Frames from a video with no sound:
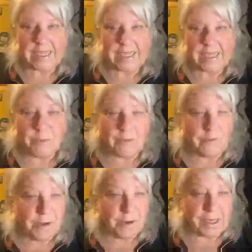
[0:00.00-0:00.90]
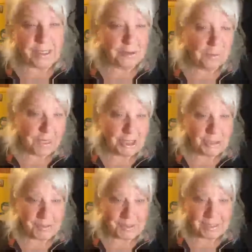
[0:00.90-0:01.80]
And again, I'm
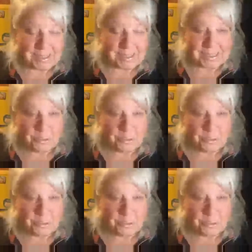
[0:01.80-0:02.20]
like very